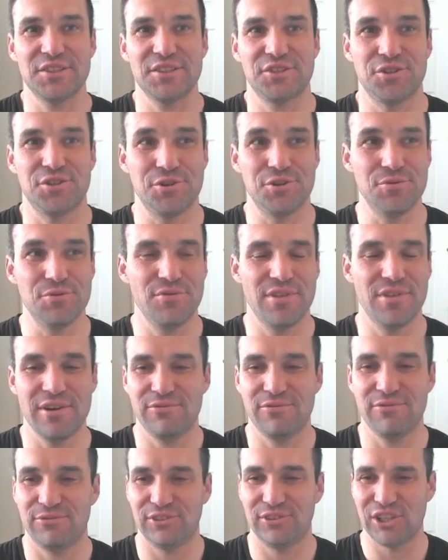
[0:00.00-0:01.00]
to the
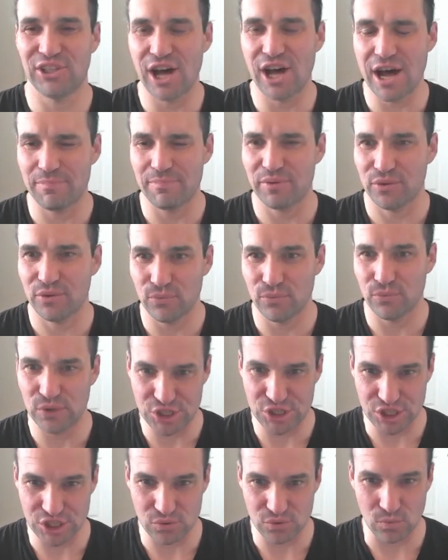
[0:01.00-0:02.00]
flop, which
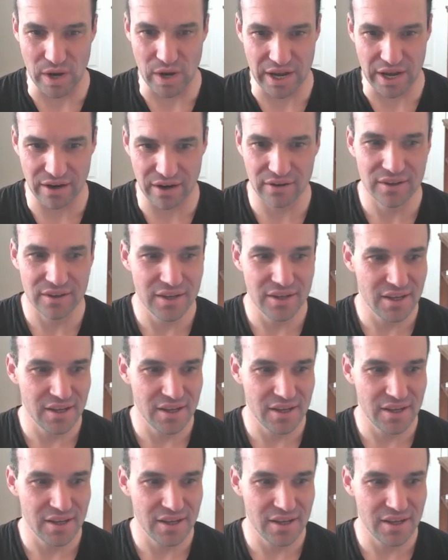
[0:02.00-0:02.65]
is where